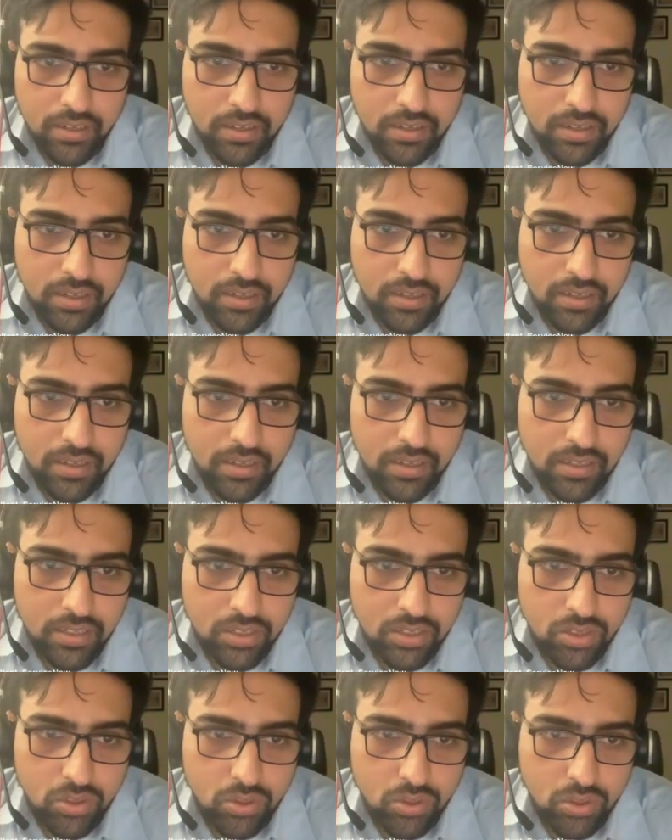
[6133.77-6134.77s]
I'll
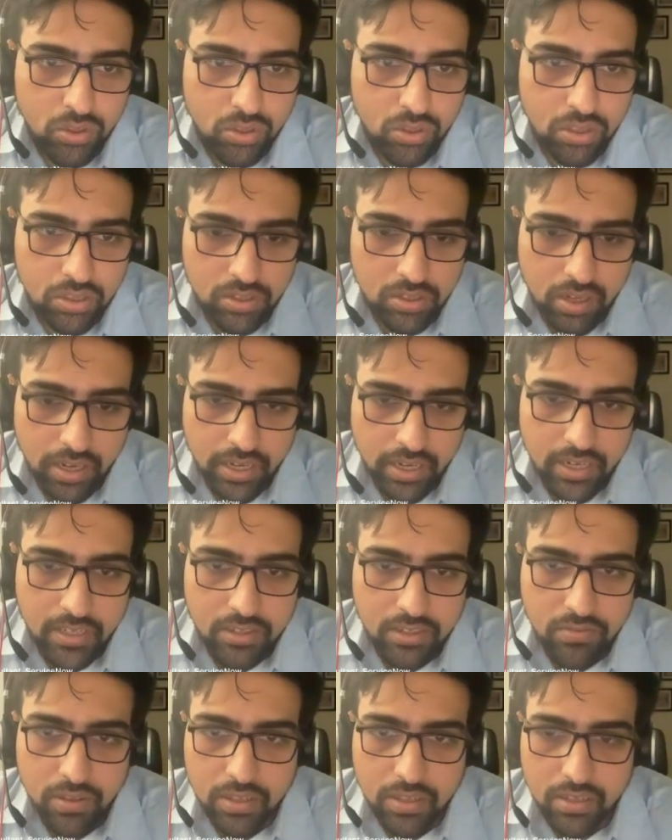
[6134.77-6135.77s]
just show you on the slide
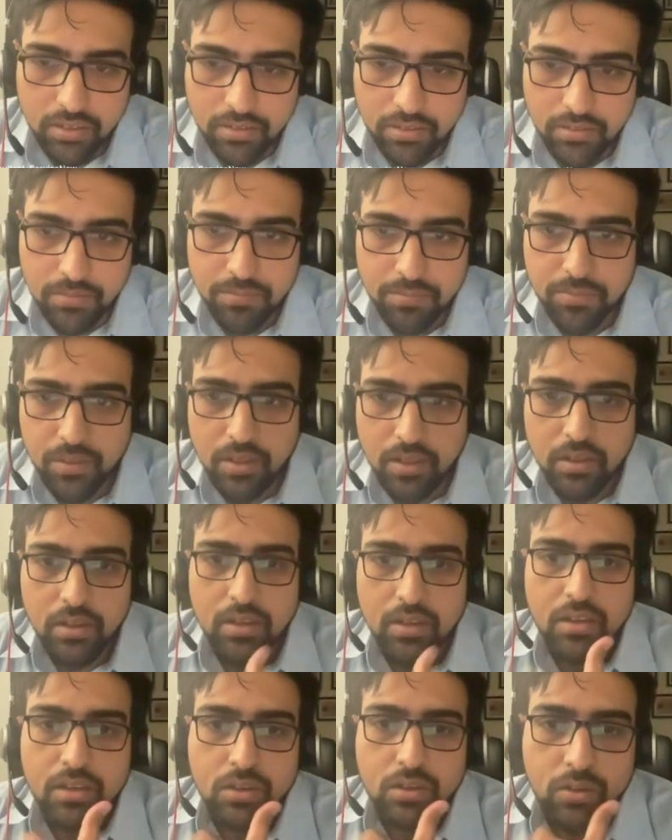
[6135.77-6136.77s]
as well.
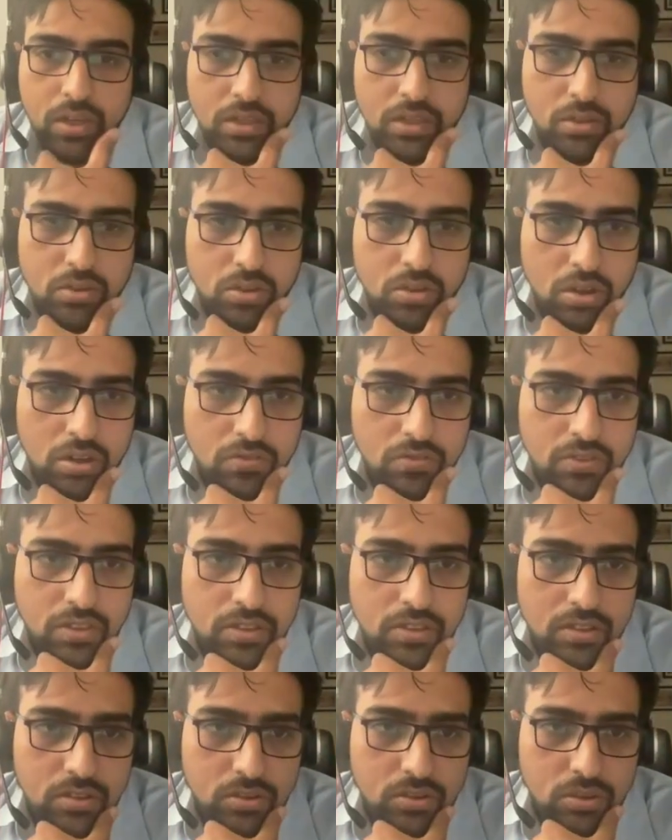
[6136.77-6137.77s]
You can use all of
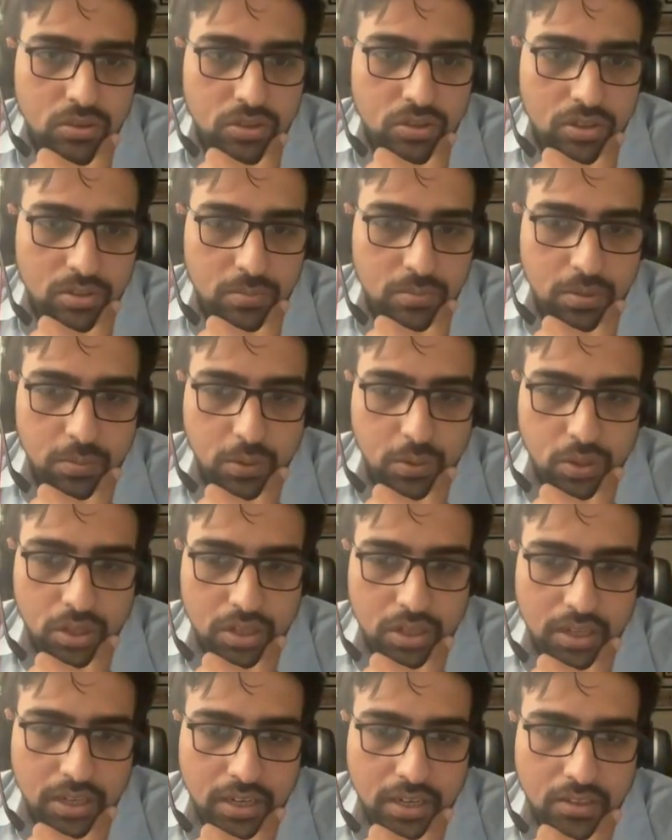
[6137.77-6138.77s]
these resources. Maybe you
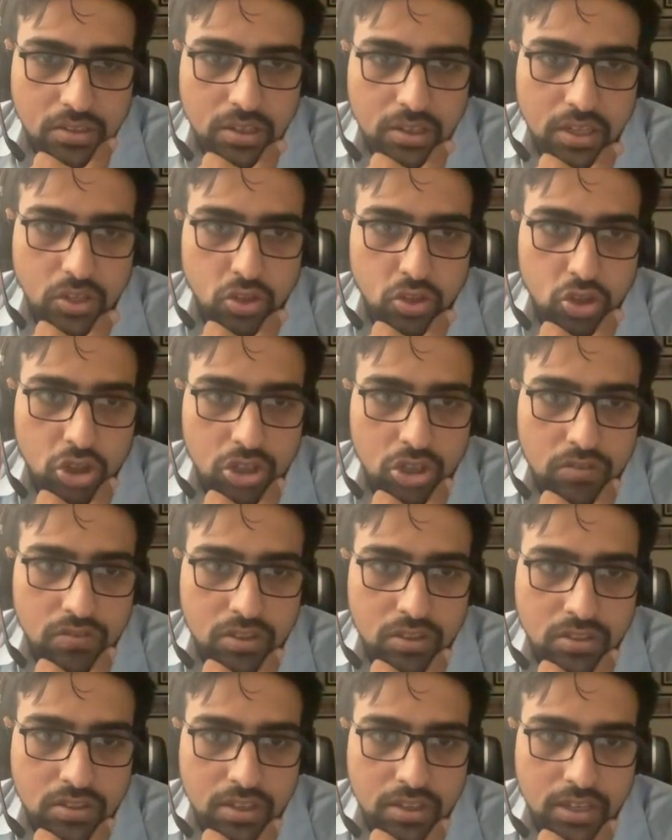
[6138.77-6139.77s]
can take a screenshot
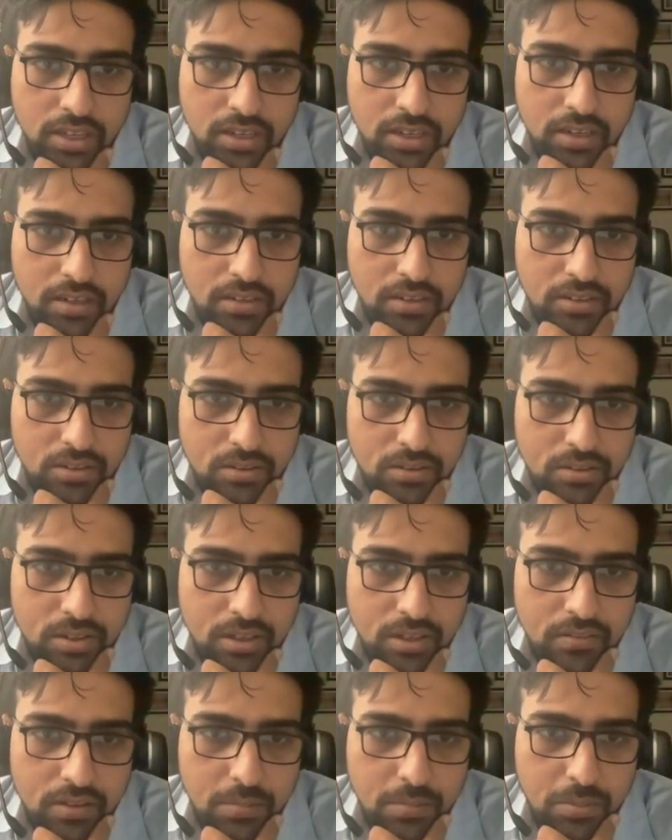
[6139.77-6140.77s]
of the screen. So
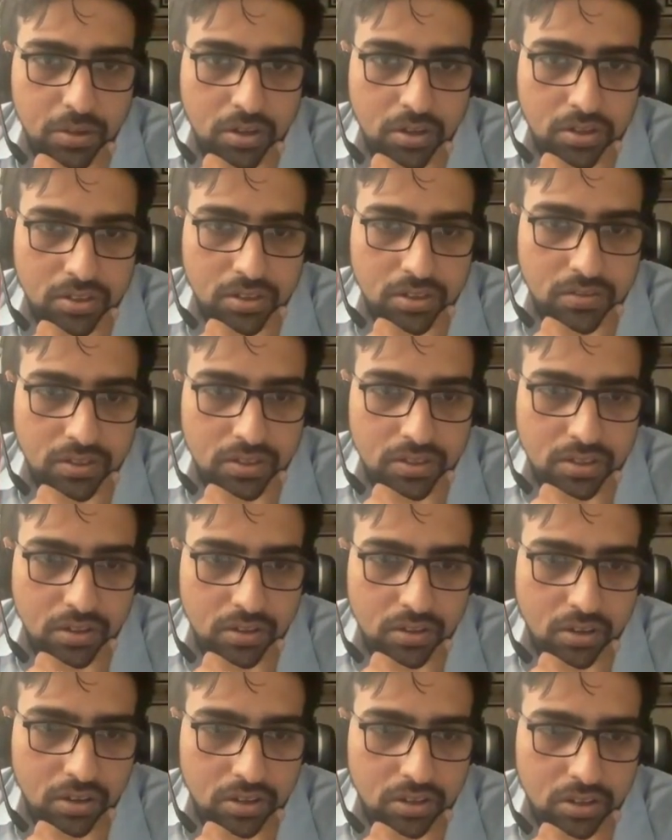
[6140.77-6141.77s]

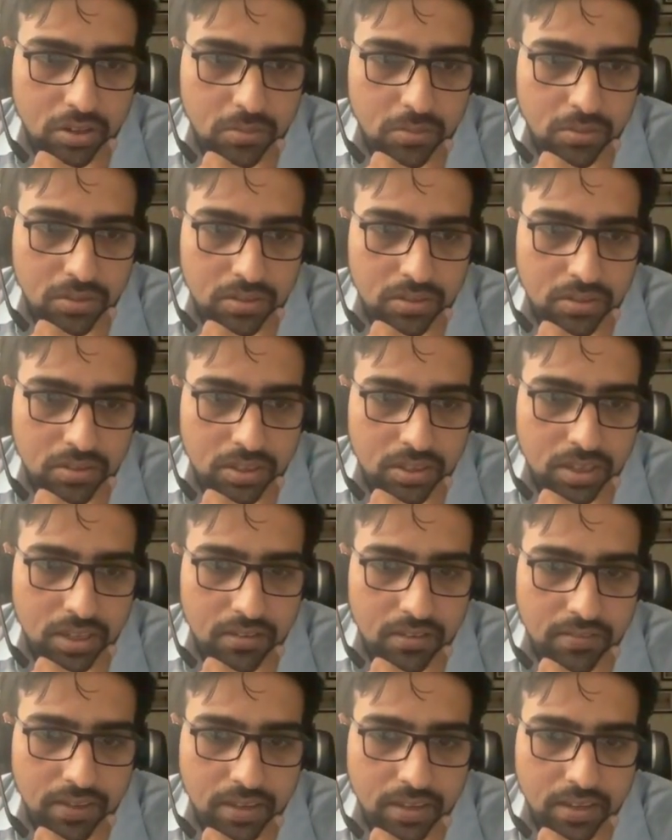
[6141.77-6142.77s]
developer.servicenow.com is the
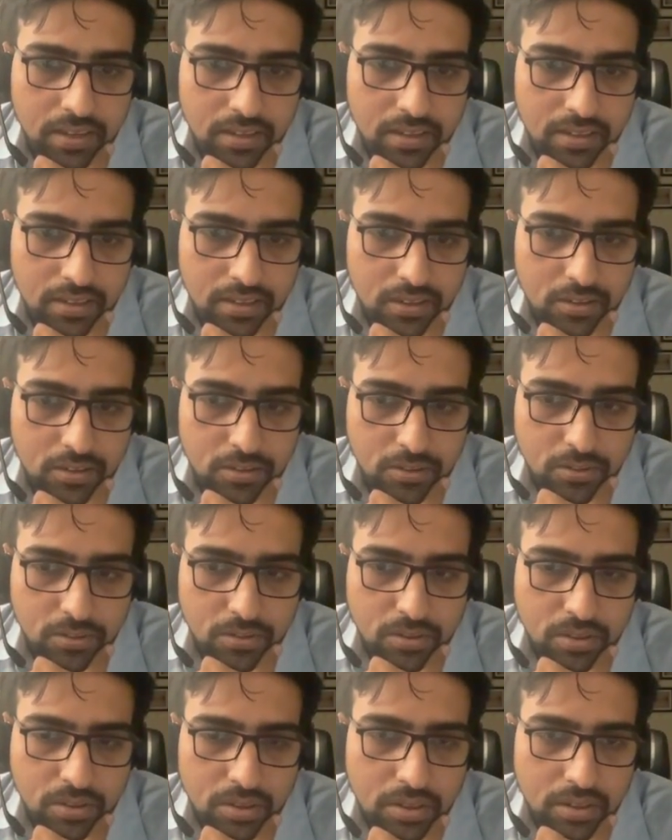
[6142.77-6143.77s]
screen where
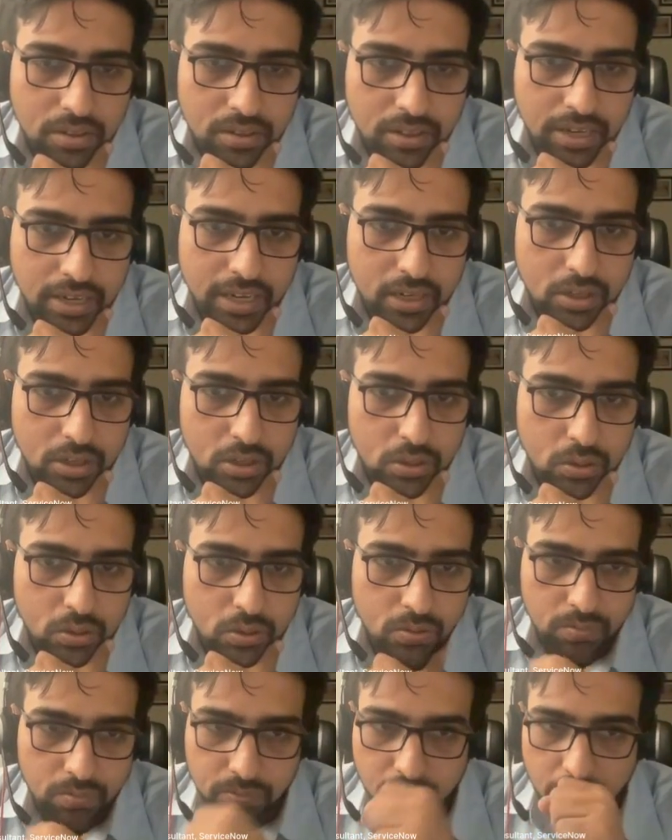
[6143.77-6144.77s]
you get
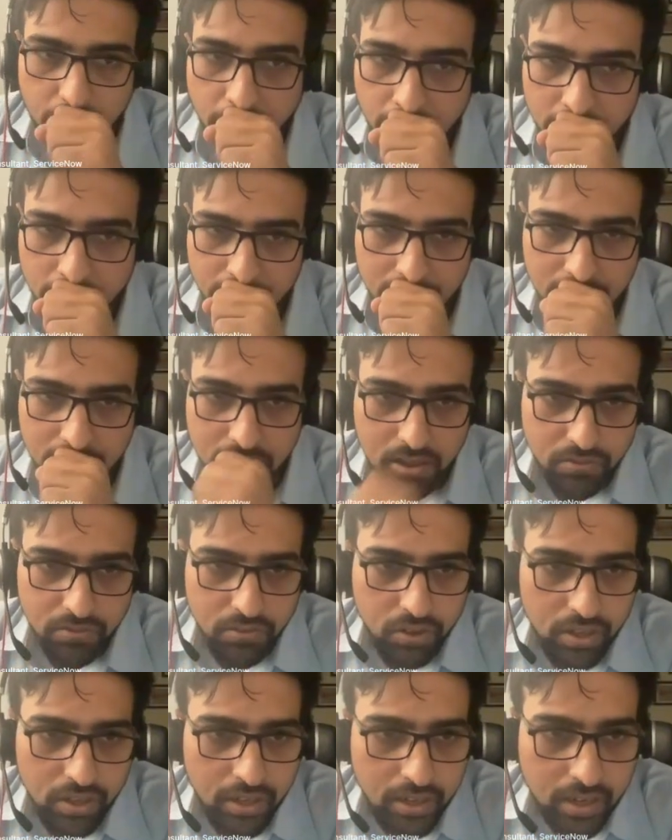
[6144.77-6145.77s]
to register
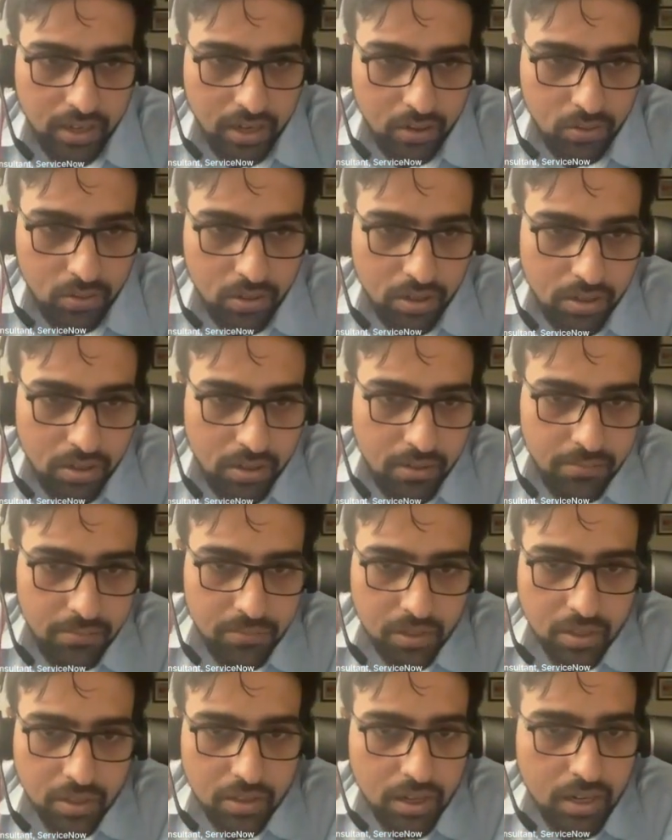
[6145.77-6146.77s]
for an account,
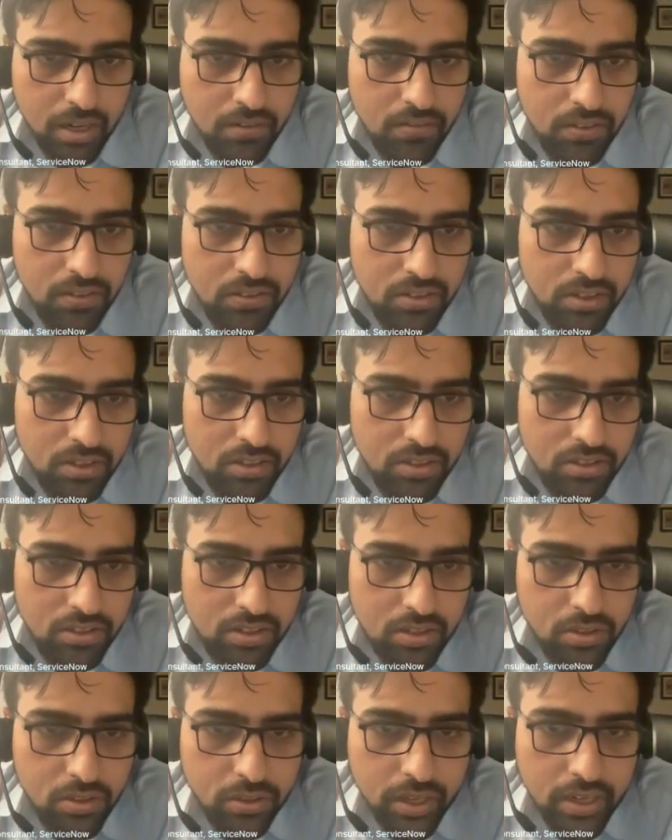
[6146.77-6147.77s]
and once
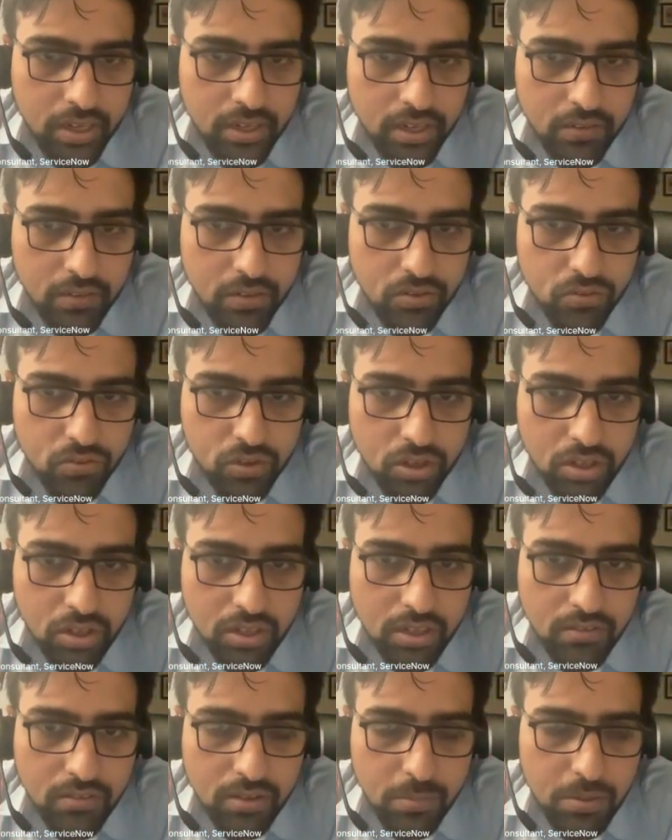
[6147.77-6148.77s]
registered you can request for
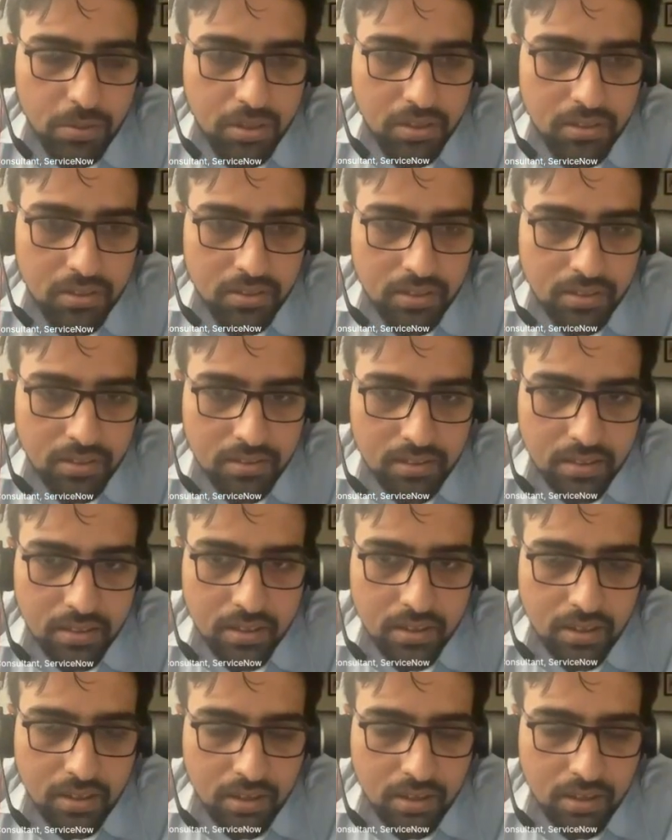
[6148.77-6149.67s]
a developer instance.